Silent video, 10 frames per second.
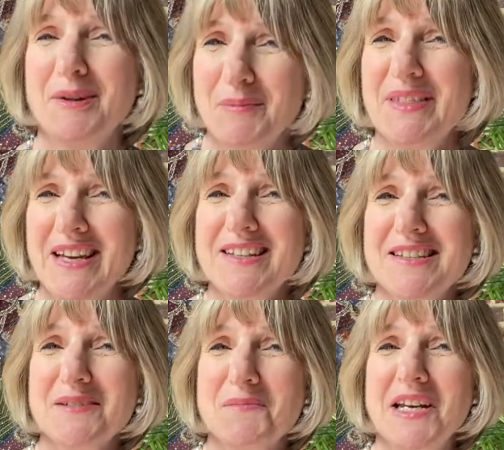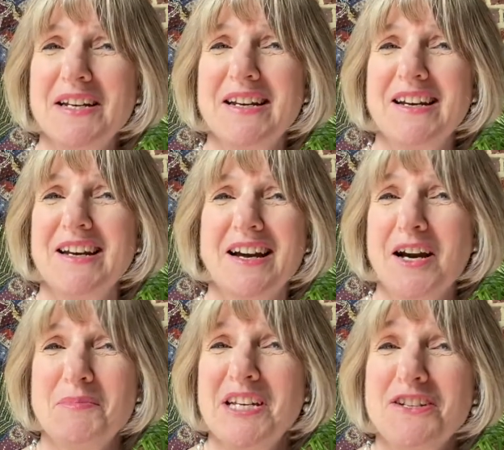But that doesn't mean
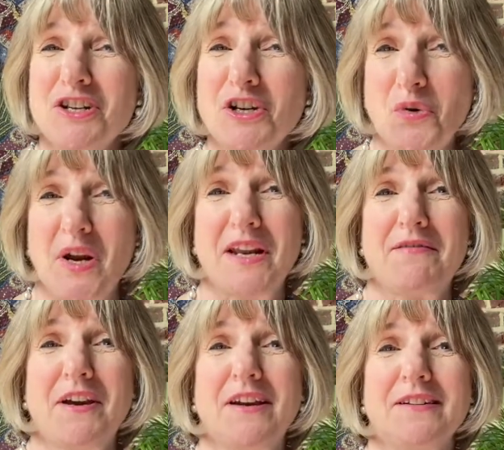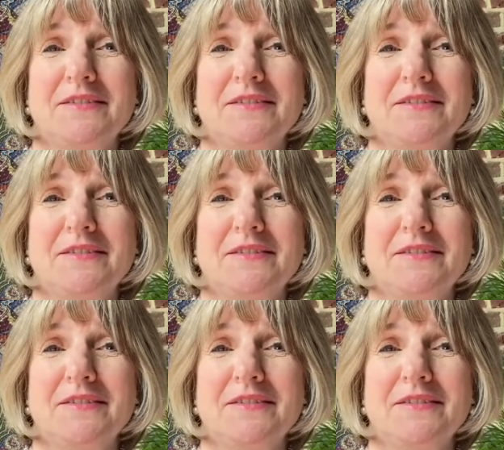I'm teaching you anything.